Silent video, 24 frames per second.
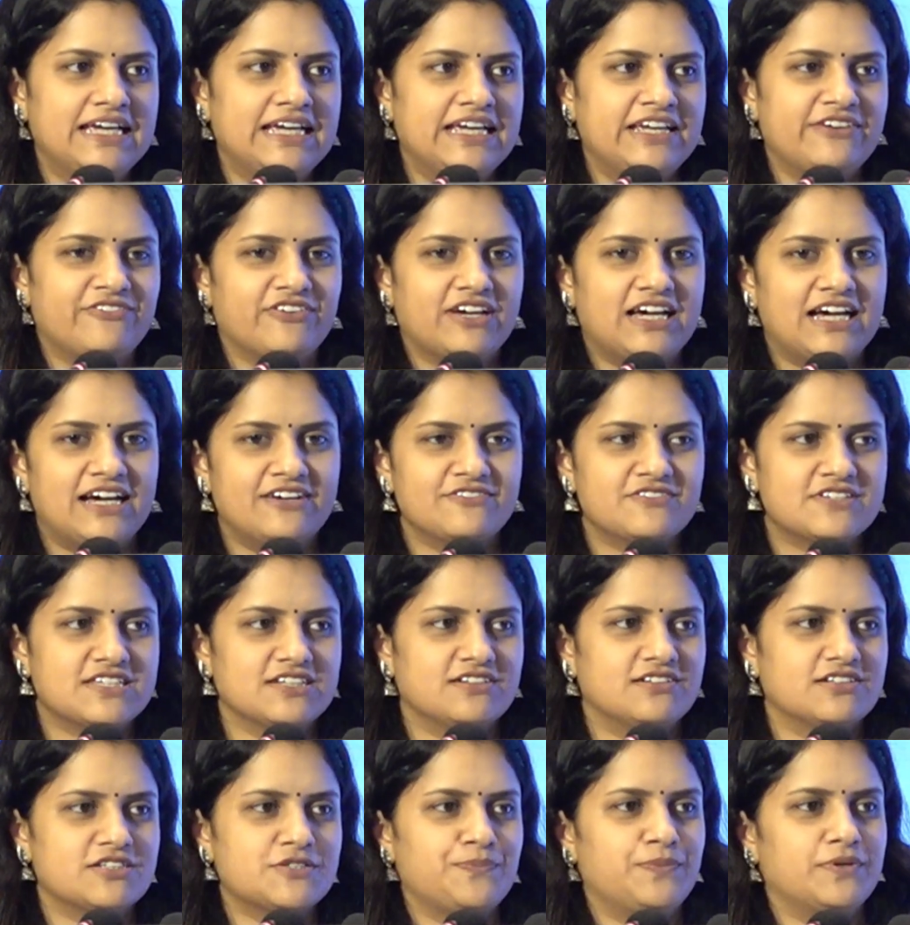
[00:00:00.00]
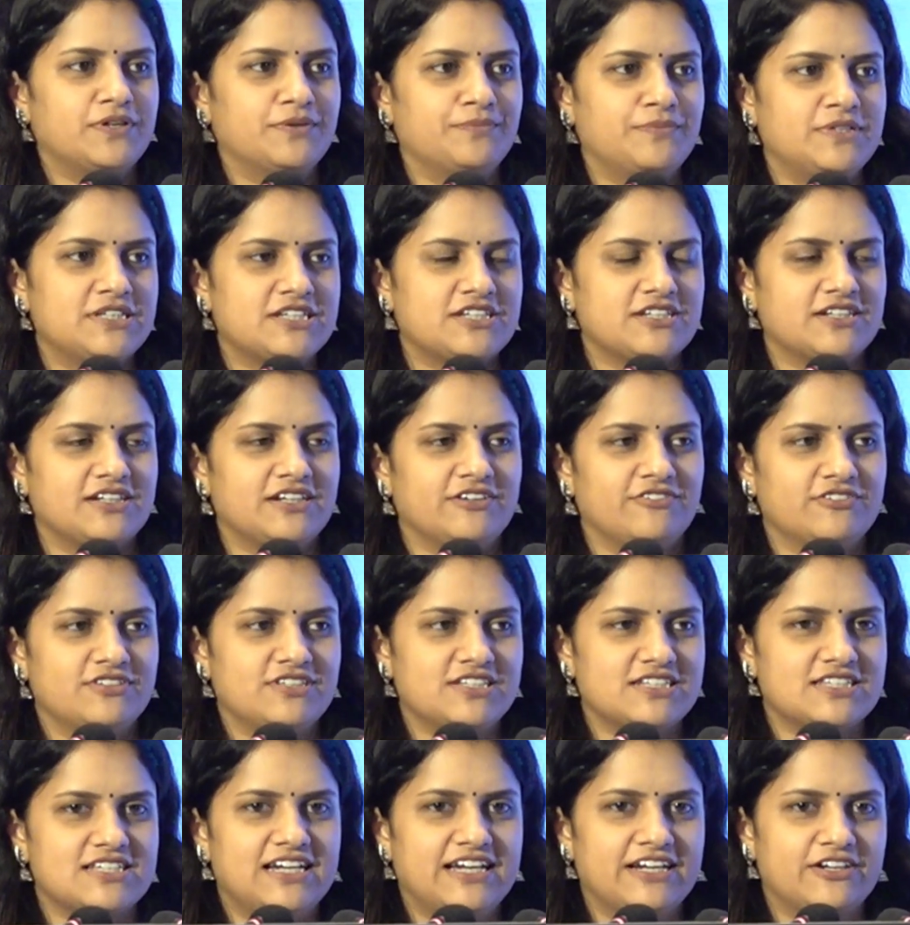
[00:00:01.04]
If I have sir's permission, I would
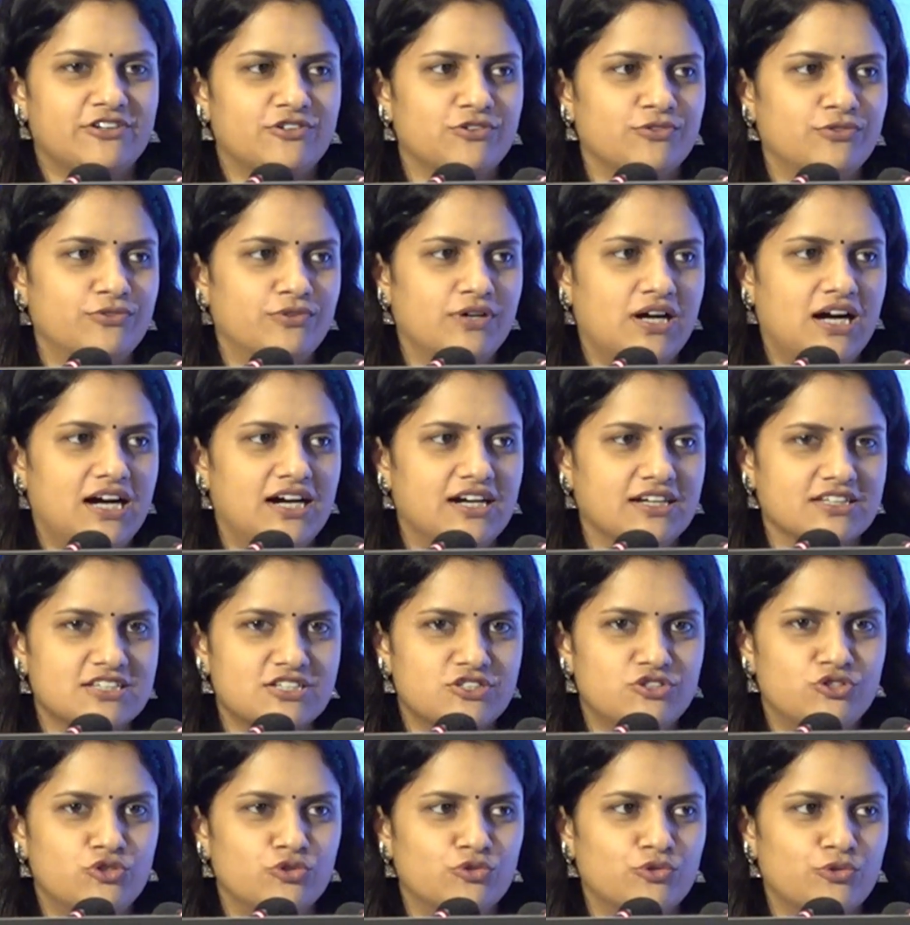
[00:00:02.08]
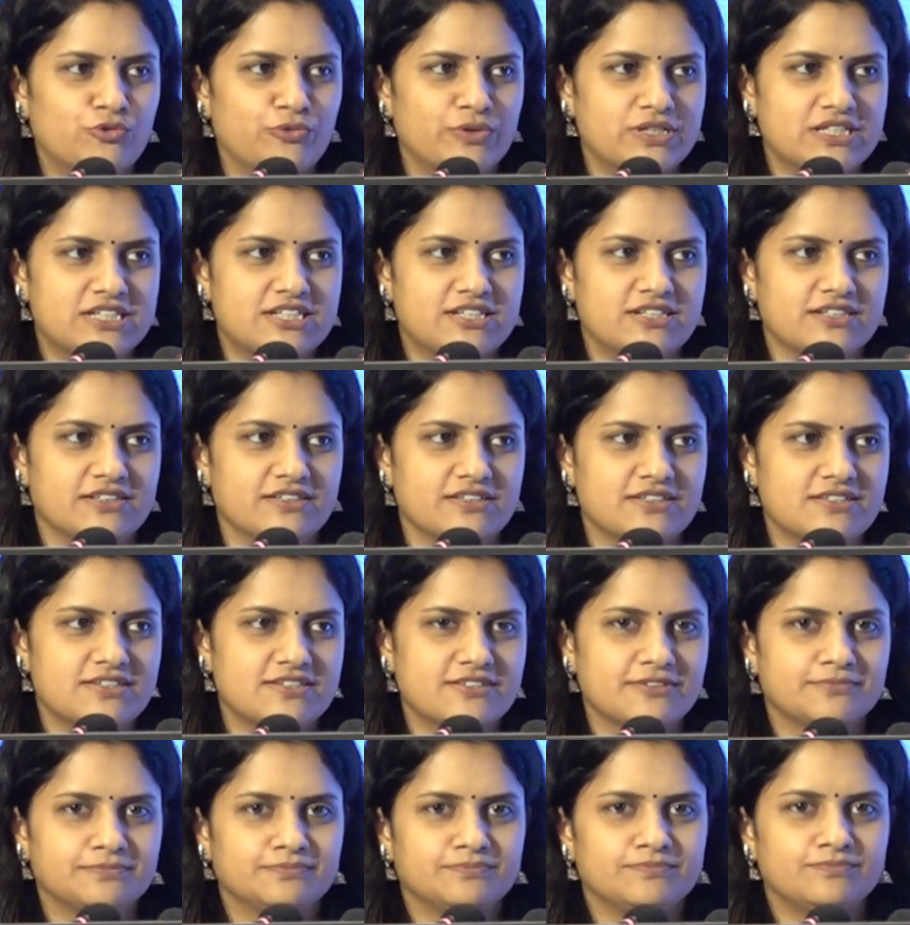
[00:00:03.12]
just like to ask 2
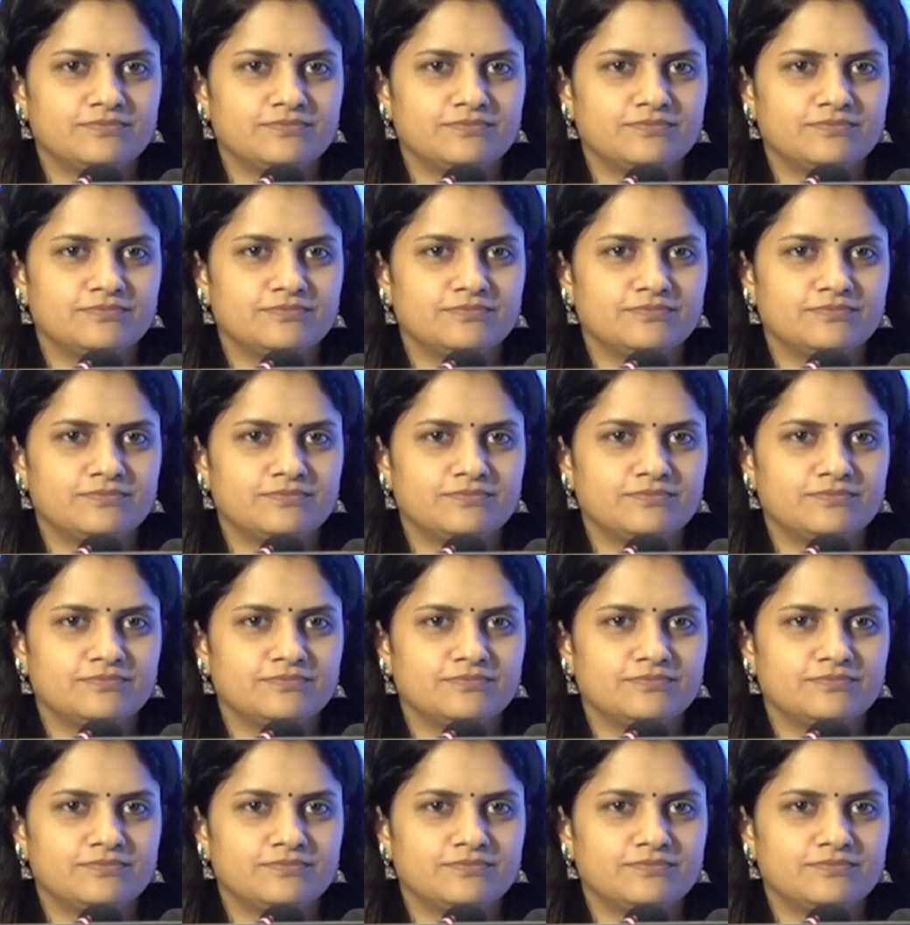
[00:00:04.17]
questions